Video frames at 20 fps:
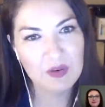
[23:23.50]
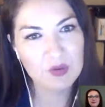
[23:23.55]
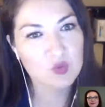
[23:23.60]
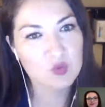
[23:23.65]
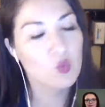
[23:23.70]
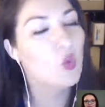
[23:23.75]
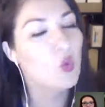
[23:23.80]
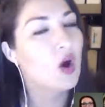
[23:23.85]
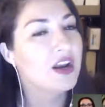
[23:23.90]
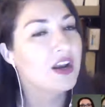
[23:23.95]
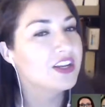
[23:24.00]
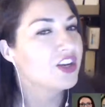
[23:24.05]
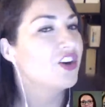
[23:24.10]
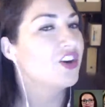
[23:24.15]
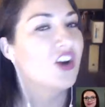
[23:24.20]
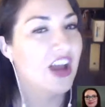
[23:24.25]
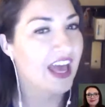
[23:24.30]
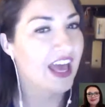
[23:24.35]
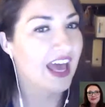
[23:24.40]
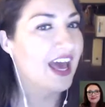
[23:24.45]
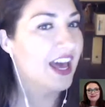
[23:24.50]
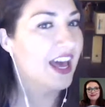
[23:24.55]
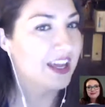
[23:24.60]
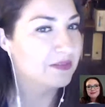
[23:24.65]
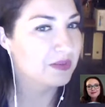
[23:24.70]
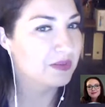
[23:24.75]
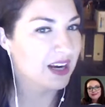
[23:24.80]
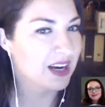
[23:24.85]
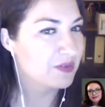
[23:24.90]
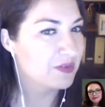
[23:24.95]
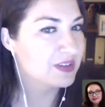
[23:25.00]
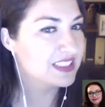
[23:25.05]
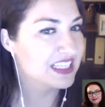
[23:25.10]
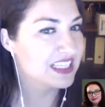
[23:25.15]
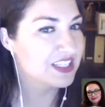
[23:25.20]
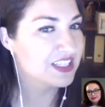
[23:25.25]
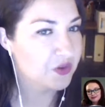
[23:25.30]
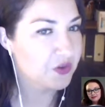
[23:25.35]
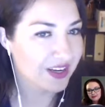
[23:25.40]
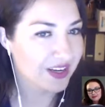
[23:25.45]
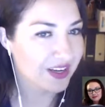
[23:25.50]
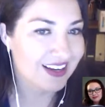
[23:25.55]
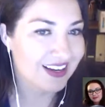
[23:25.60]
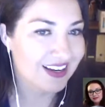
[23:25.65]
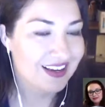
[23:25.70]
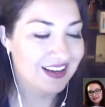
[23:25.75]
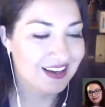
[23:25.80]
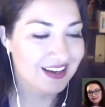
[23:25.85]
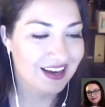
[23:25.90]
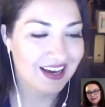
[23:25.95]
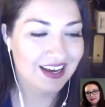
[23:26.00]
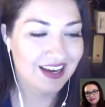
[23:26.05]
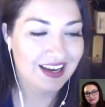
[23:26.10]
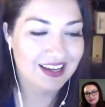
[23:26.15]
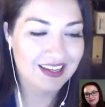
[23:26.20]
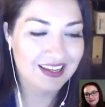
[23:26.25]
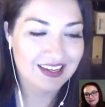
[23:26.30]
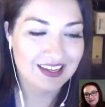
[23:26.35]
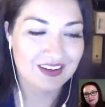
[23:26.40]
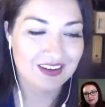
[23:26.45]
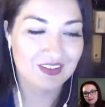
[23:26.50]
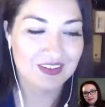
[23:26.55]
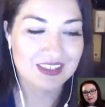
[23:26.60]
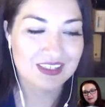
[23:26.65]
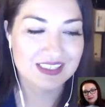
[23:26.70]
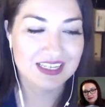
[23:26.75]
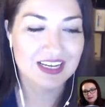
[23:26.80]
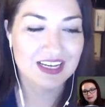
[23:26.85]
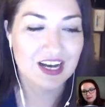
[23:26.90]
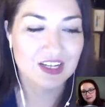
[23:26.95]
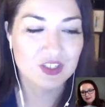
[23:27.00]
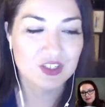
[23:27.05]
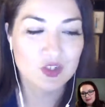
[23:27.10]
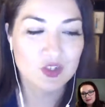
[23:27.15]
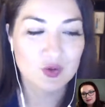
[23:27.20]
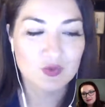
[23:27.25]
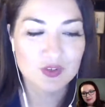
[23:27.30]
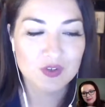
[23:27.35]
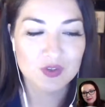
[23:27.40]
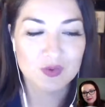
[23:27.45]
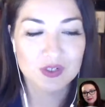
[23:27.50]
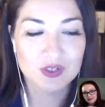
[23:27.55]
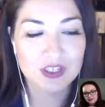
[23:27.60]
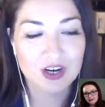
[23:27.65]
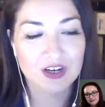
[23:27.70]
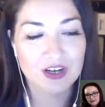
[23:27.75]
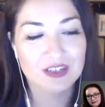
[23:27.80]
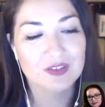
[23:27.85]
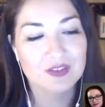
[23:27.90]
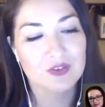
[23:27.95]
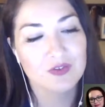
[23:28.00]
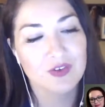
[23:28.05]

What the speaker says: was 1 year ahead, but I was into it. Listen, he caught 2 of his 3 targets for